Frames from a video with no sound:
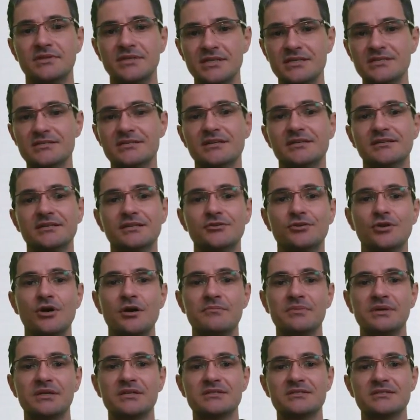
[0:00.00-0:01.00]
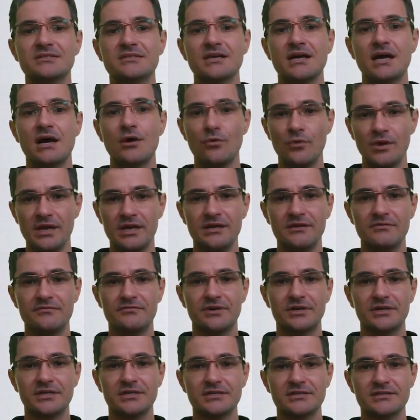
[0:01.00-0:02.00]
These are the topics
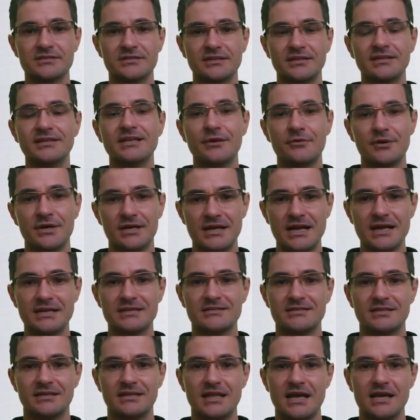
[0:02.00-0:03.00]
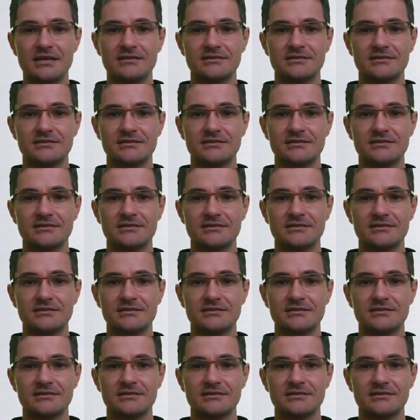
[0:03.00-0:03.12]
awaiting for us in our next